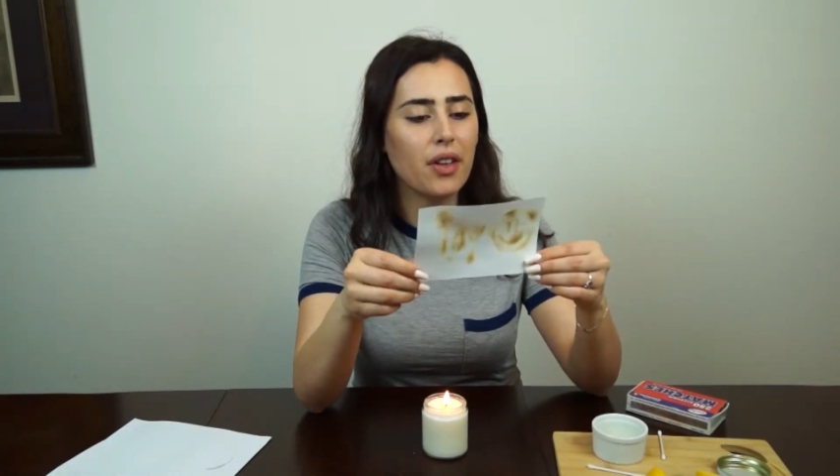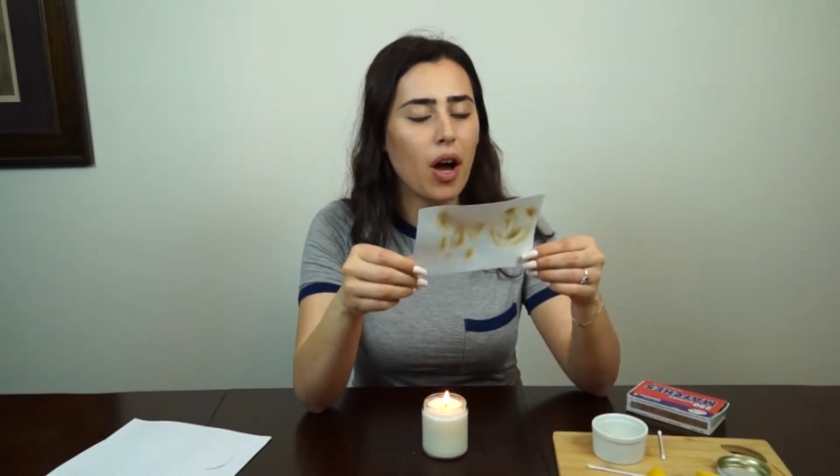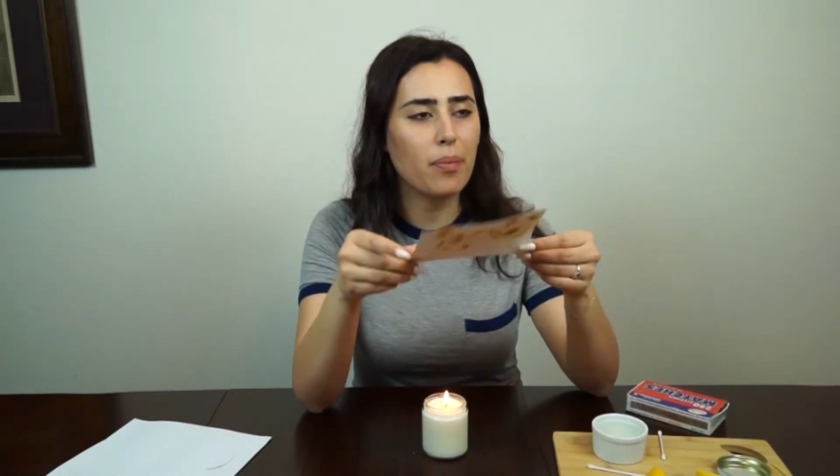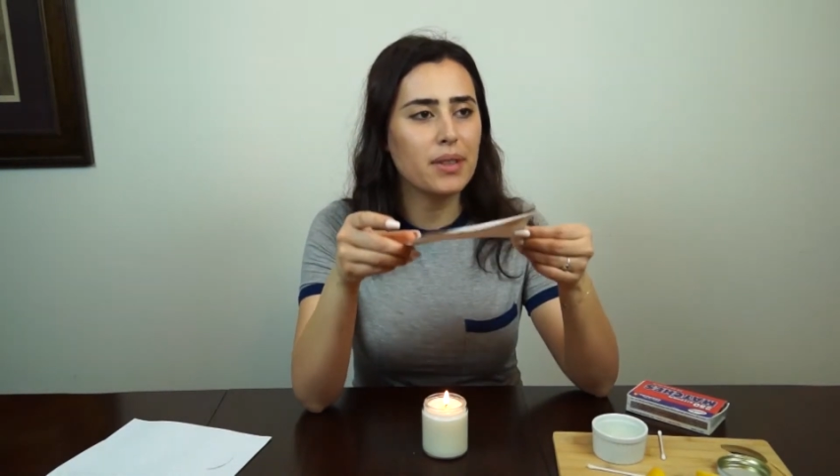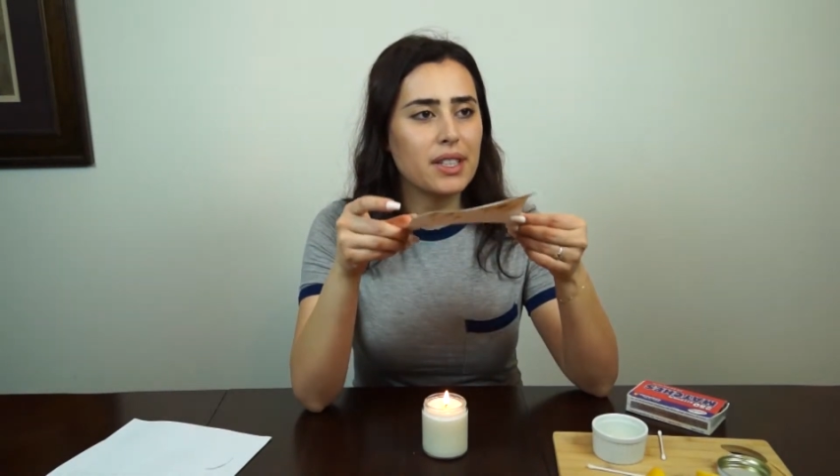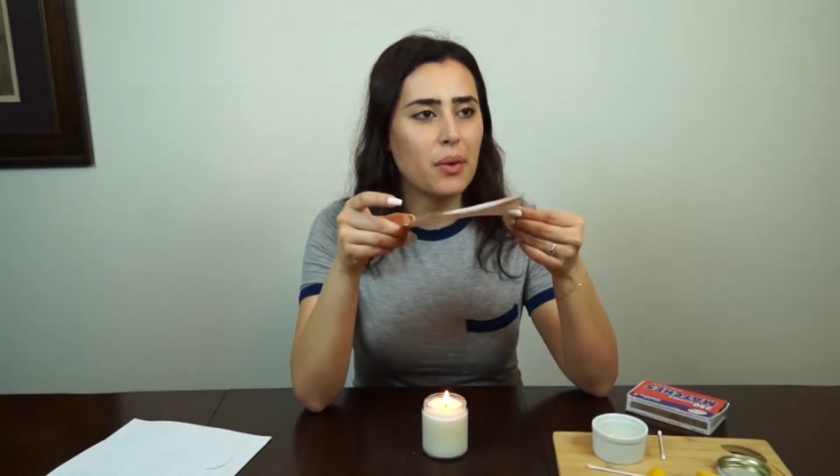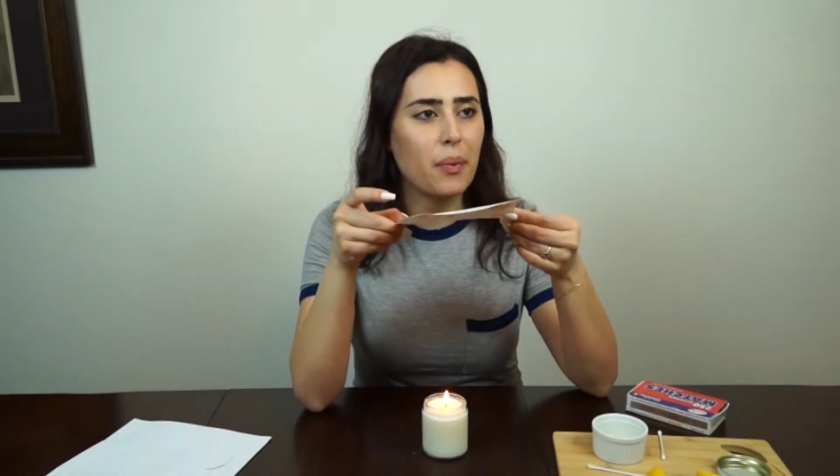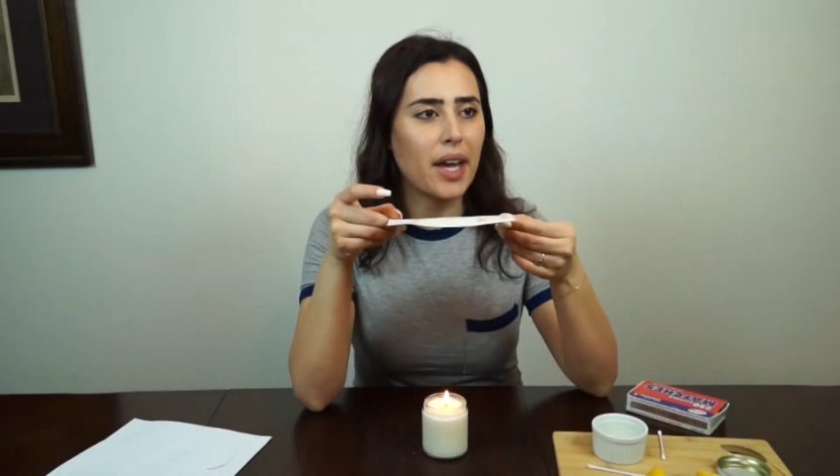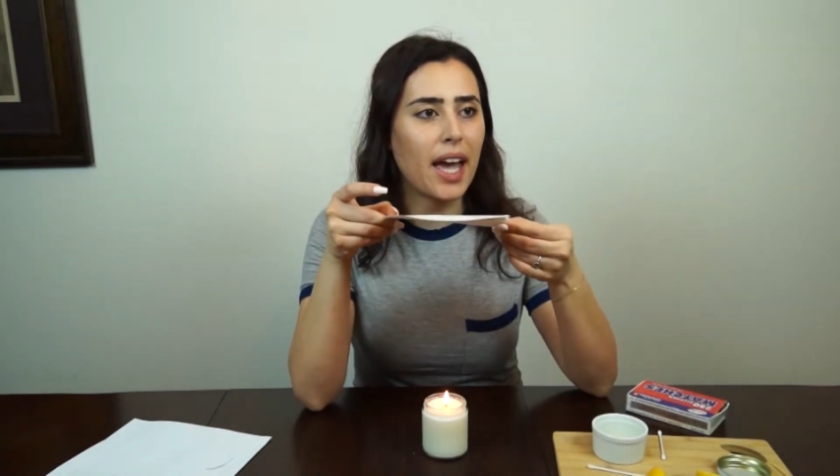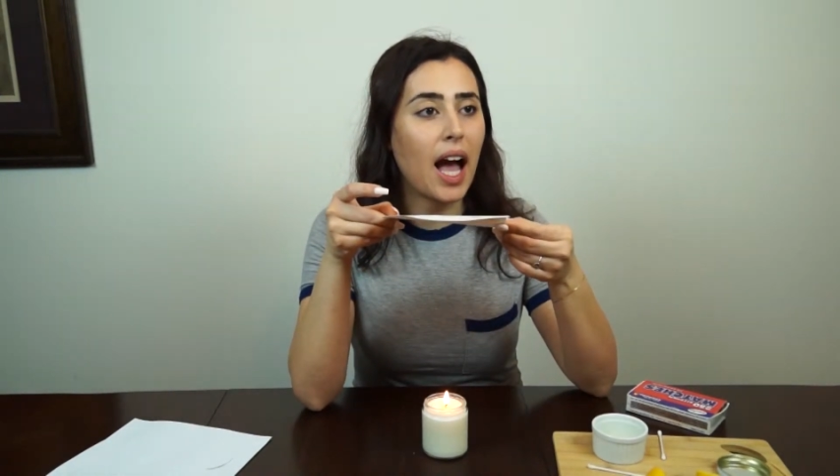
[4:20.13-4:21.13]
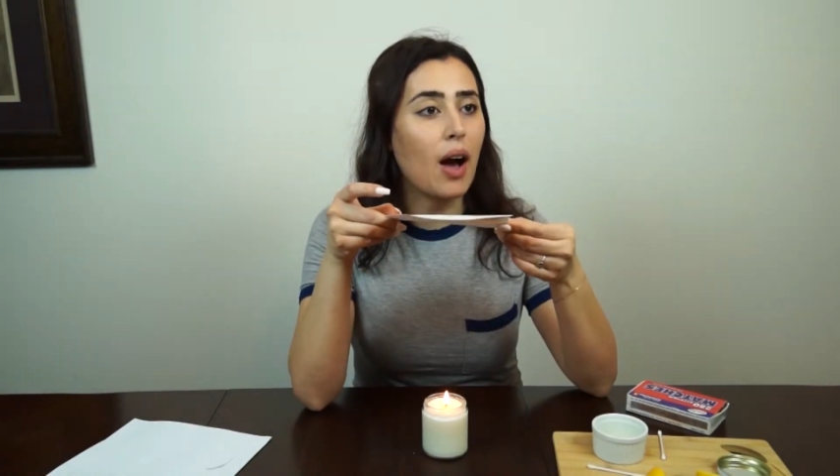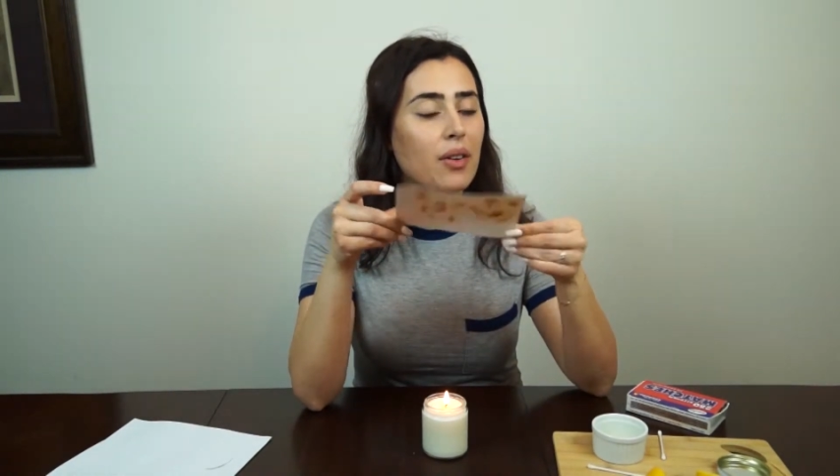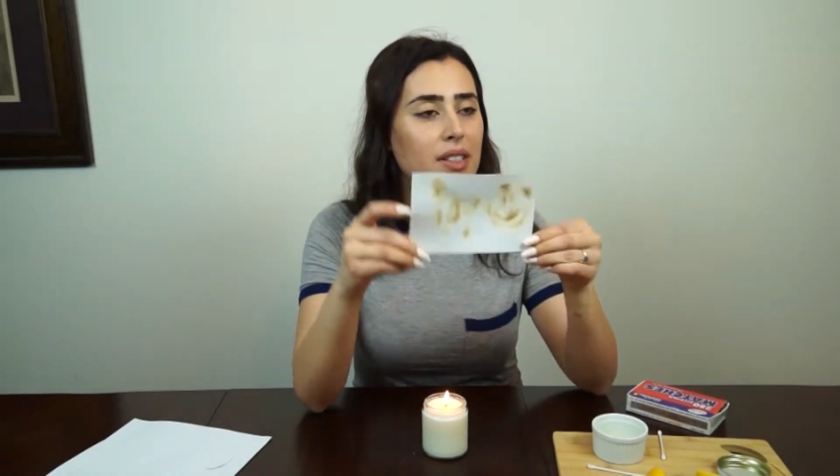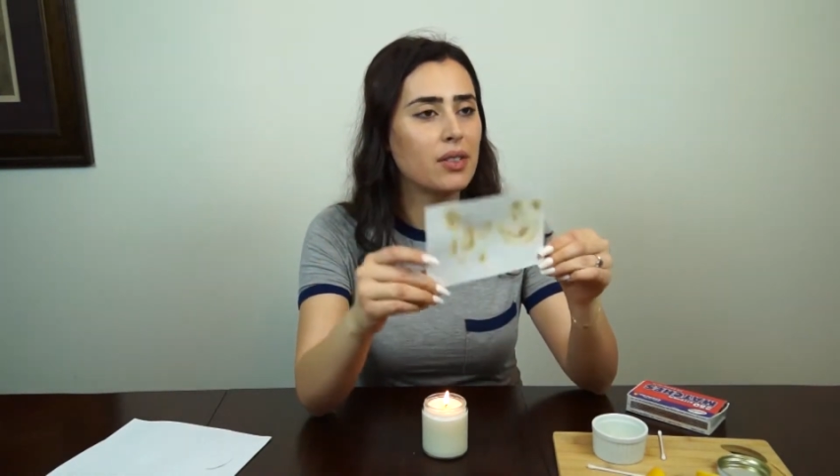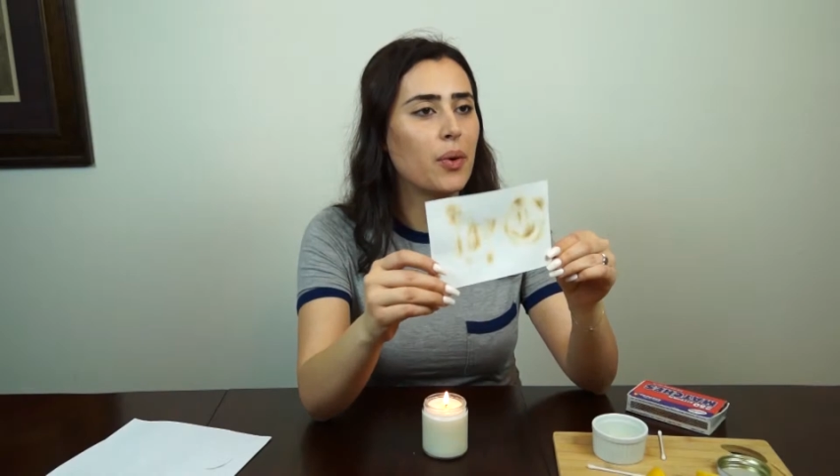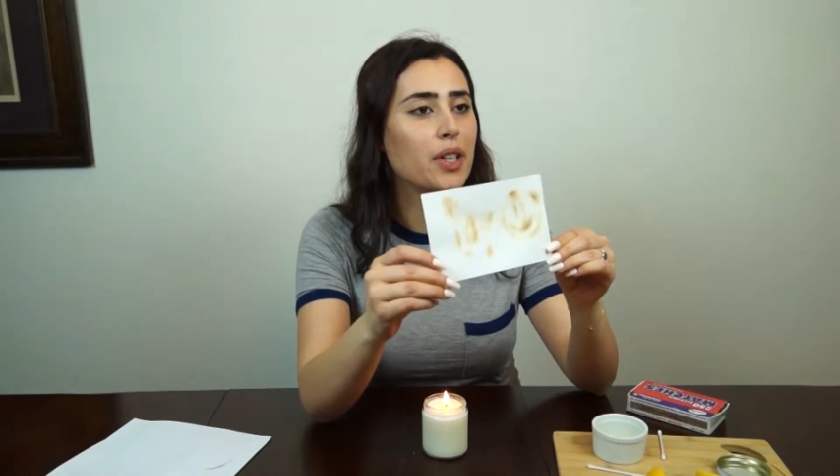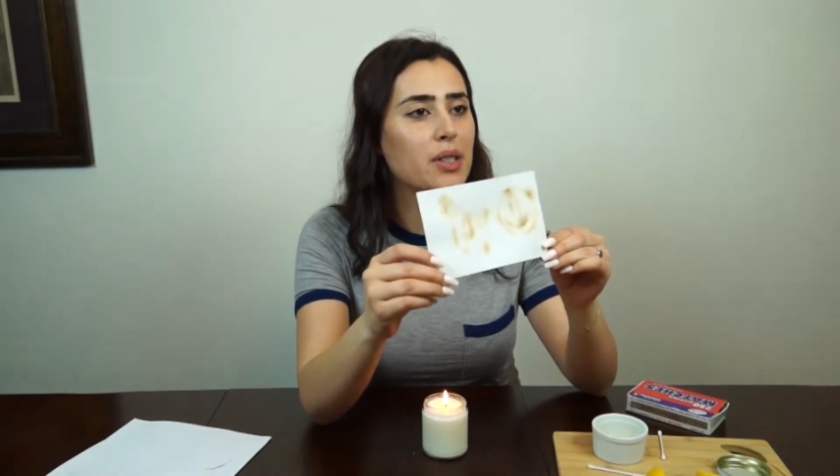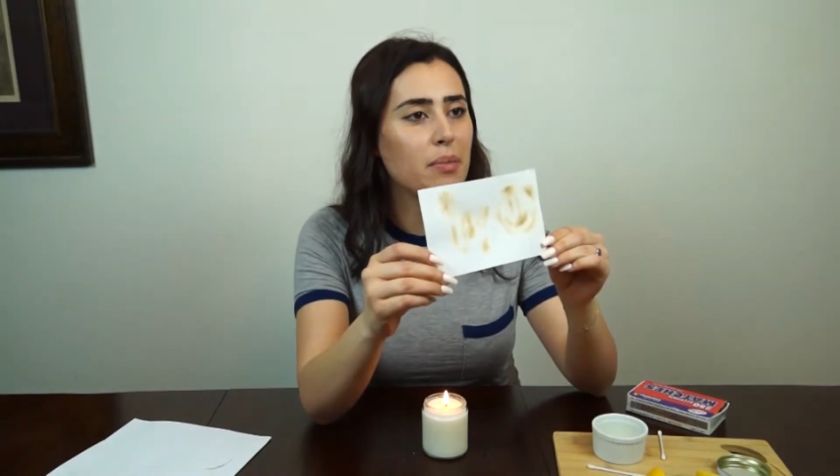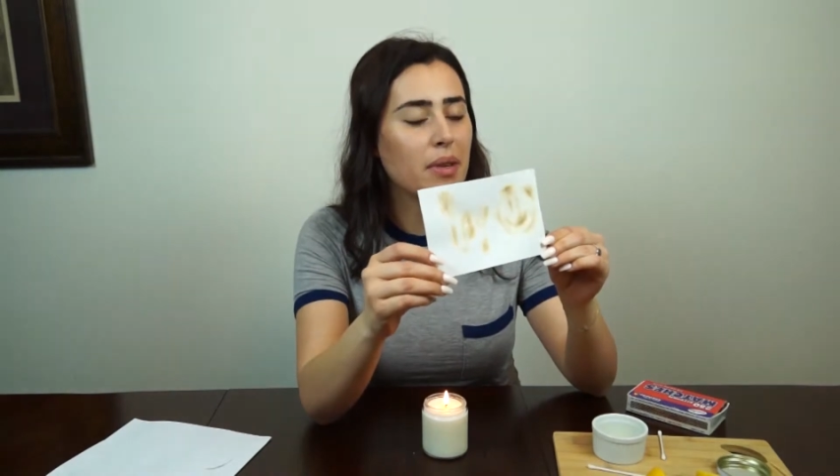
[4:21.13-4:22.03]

the opposite way how it's going to